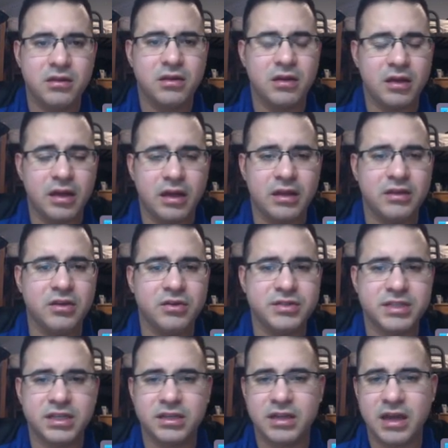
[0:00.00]
and you'll
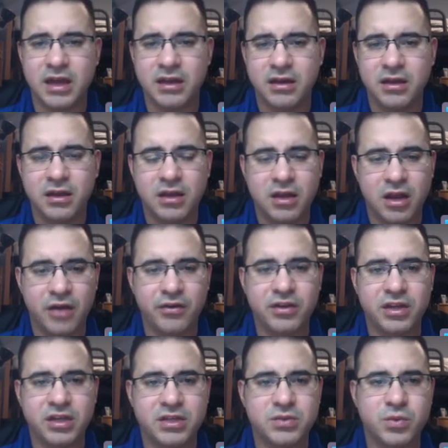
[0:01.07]
see that
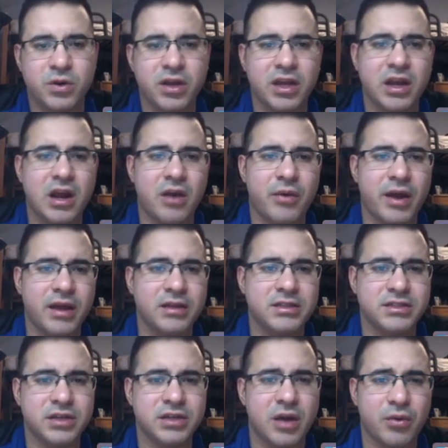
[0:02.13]
everything is working out, right?
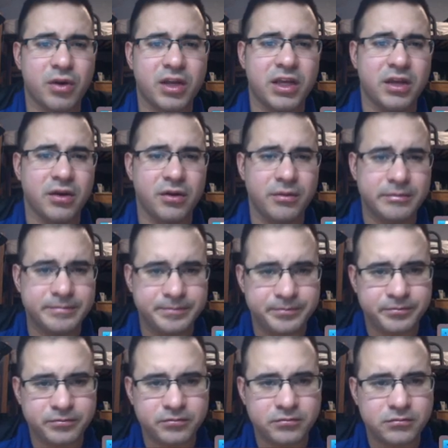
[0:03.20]
So now we're here.
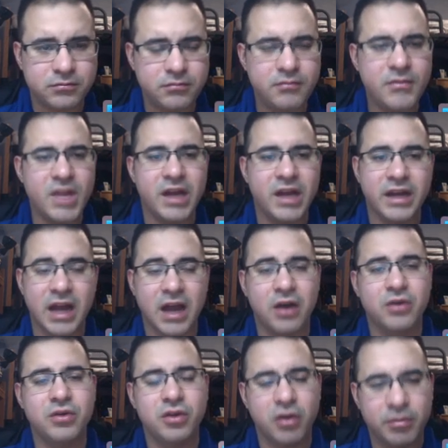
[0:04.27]
Now
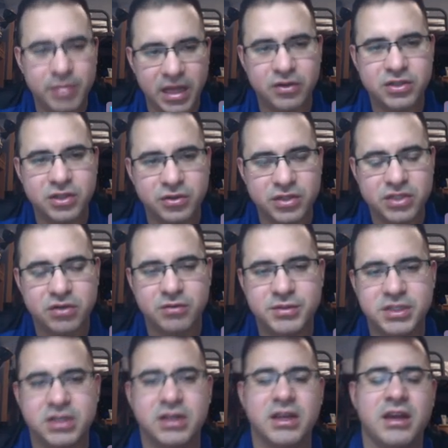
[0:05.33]
you apply your zone
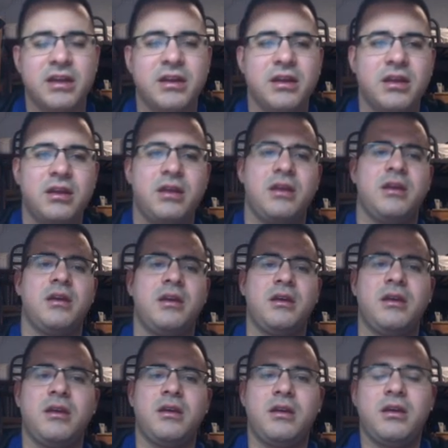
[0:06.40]
description again.
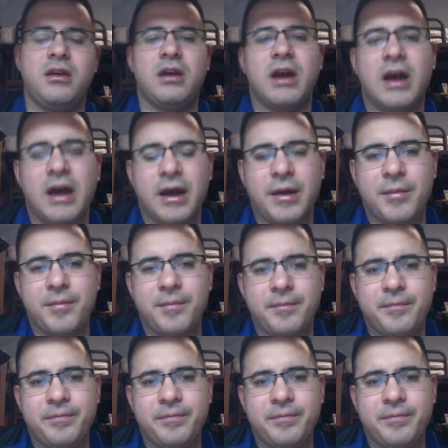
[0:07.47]
Now